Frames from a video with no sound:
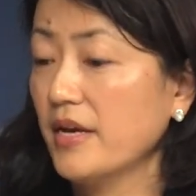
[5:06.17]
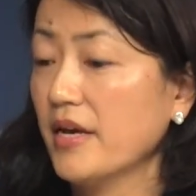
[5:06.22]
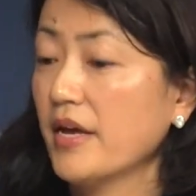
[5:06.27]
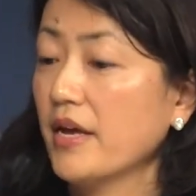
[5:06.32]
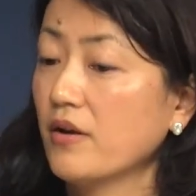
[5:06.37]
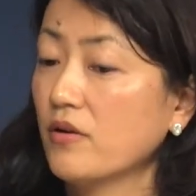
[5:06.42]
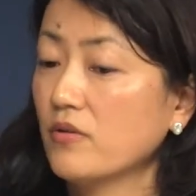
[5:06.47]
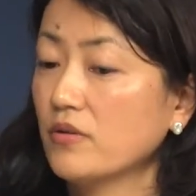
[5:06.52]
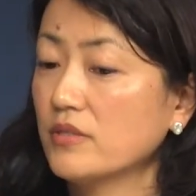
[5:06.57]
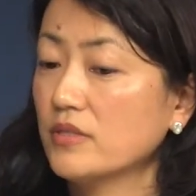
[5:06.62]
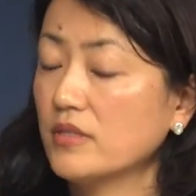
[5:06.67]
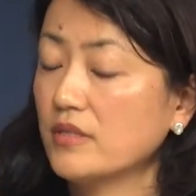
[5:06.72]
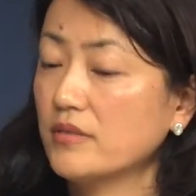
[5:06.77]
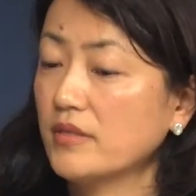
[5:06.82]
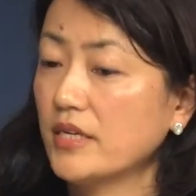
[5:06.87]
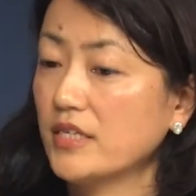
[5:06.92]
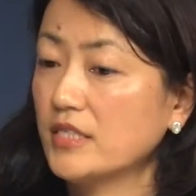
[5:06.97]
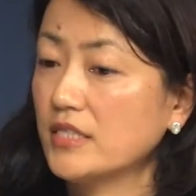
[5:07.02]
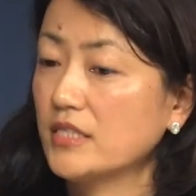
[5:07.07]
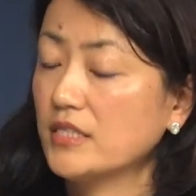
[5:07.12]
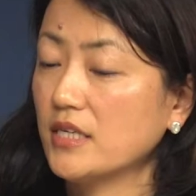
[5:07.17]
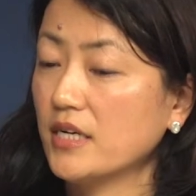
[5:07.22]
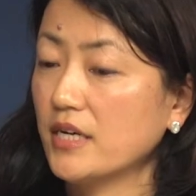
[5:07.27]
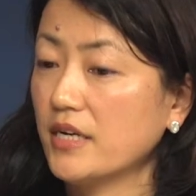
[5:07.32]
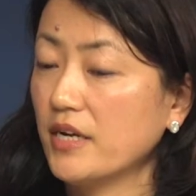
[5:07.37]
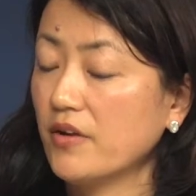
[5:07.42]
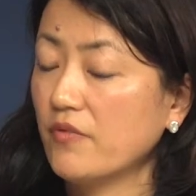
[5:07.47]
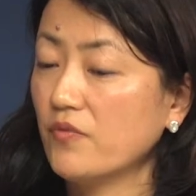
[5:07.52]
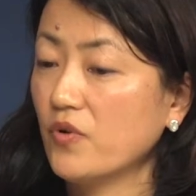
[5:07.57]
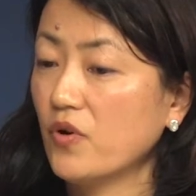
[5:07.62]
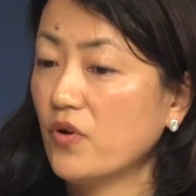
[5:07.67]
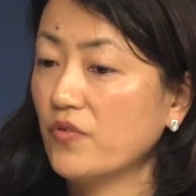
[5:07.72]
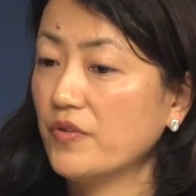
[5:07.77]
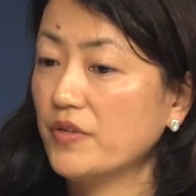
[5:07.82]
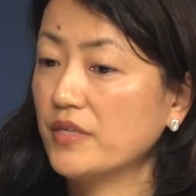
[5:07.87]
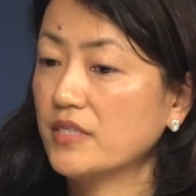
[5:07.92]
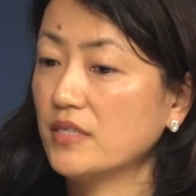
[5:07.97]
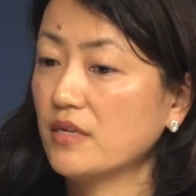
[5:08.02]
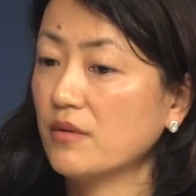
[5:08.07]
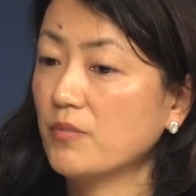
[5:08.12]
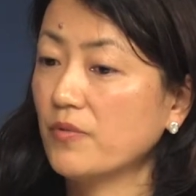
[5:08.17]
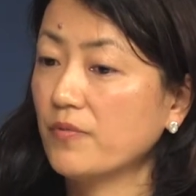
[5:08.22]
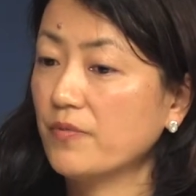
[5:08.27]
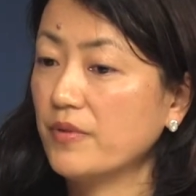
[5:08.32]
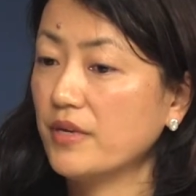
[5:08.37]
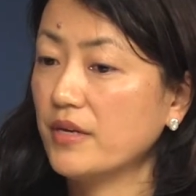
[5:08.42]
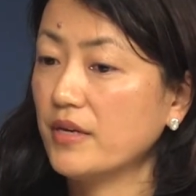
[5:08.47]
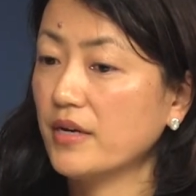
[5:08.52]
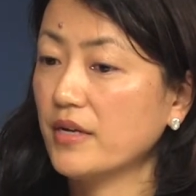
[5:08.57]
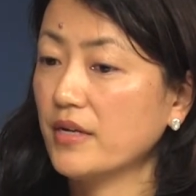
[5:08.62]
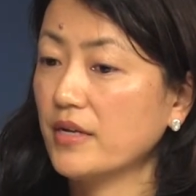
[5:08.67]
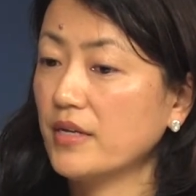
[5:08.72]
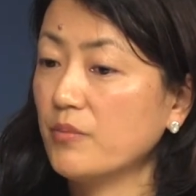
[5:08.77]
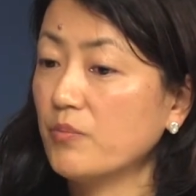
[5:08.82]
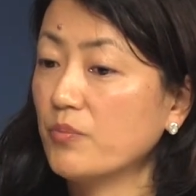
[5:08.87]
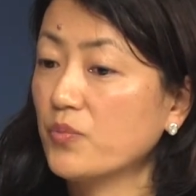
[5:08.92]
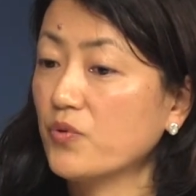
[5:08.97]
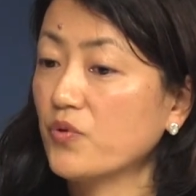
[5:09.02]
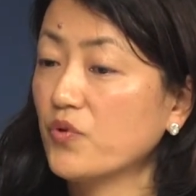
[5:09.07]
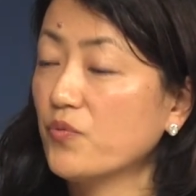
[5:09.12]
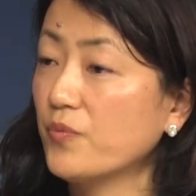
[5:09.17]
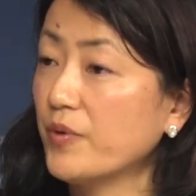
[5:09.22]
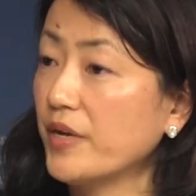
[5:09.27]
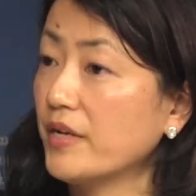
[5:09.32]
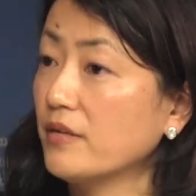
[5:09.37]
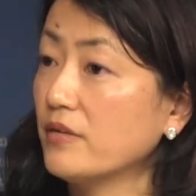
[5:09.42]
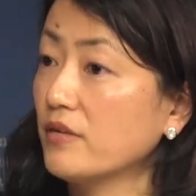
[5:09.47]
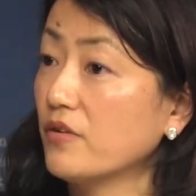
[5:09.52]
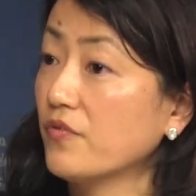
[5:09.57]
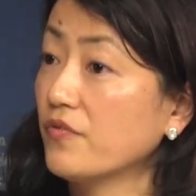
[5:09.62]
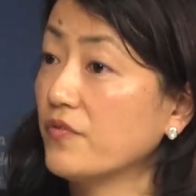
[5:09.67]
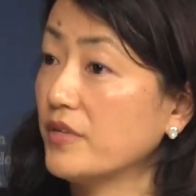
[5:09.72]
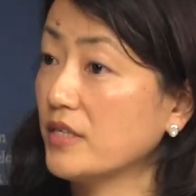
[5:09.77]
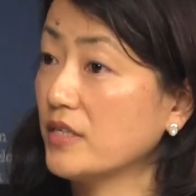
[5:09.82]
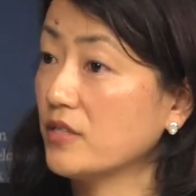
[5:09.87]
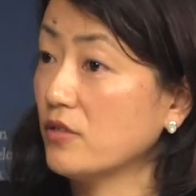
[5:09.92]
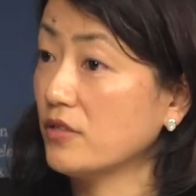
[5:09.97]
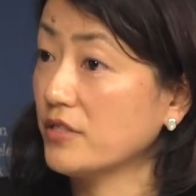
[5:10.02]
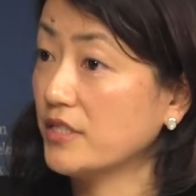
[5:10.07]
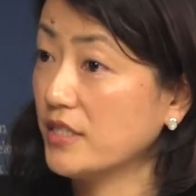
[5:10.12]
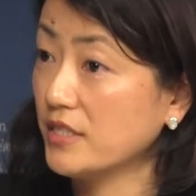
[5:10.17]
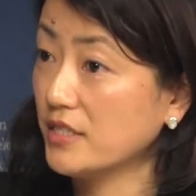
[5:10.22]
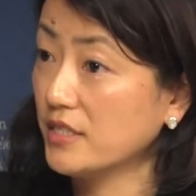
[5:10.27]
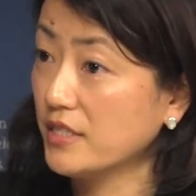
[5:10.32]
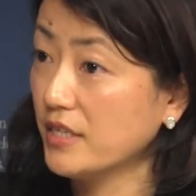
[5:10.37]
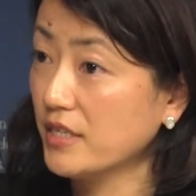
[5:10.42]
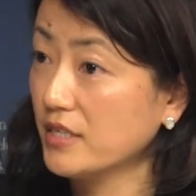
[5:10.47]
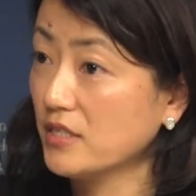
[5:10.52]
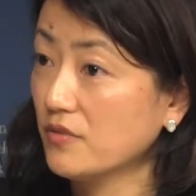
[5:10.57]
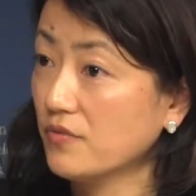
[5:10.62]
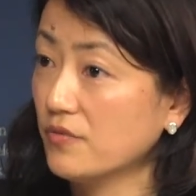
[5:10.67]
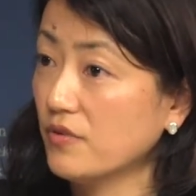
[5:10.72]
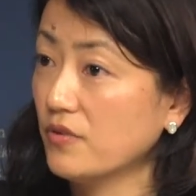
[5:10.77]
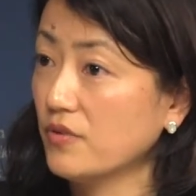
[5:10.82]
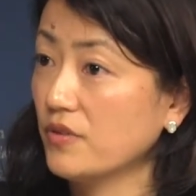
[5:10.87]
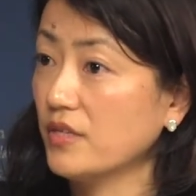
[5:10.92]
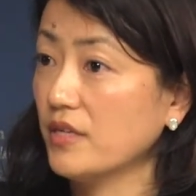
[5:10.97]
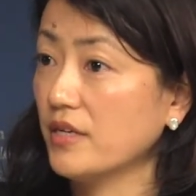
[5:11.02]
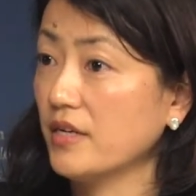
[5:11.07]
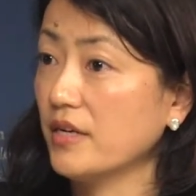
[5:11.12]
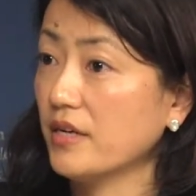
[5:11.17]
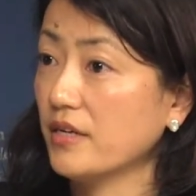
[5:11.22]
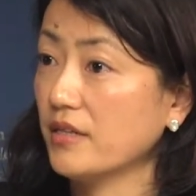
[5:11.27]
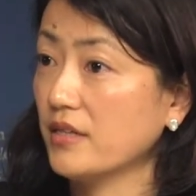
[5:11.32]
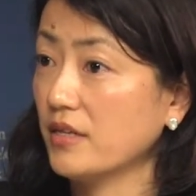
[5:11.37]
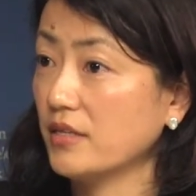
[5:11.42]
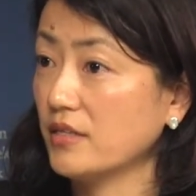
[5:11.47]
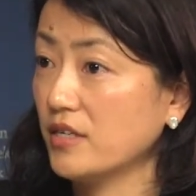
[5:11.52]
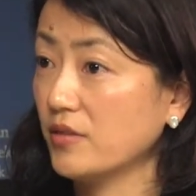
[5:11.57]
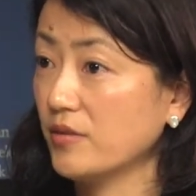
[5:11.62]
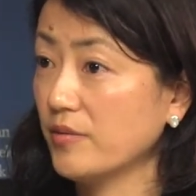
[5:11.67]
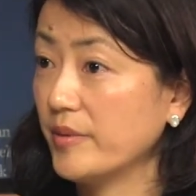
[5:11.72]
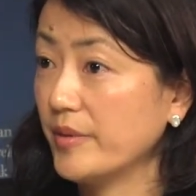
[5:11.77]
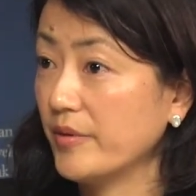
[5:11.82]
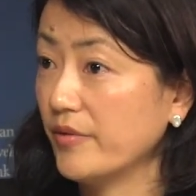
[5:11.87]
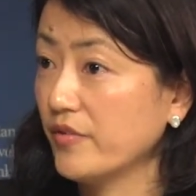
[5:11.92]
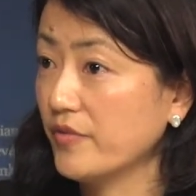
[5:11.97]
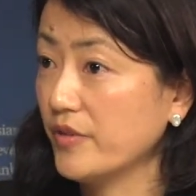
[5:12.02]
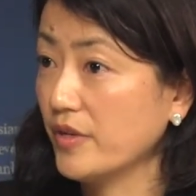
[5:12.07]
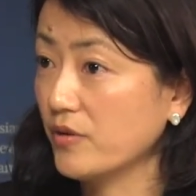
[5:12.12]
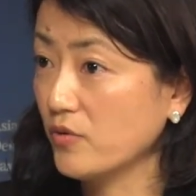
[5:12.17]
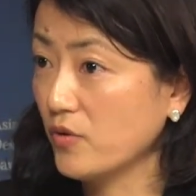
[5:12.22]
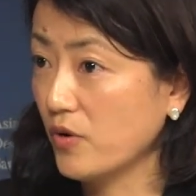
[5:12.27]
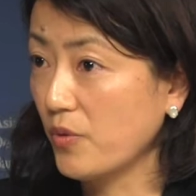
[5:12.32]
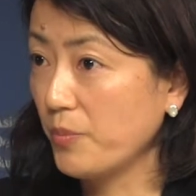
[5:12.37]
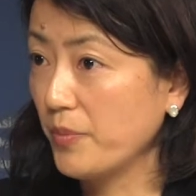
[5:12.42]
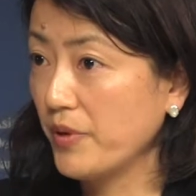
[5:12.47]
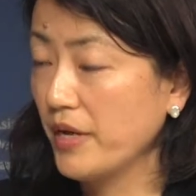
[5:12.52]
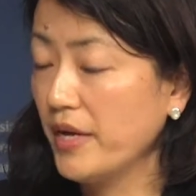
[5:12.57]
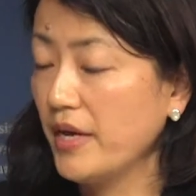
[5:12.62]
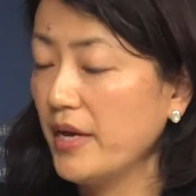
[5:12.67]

and also that's uh, involved some of the uh, improvement of this logistics for the uh, the delivery of the crop,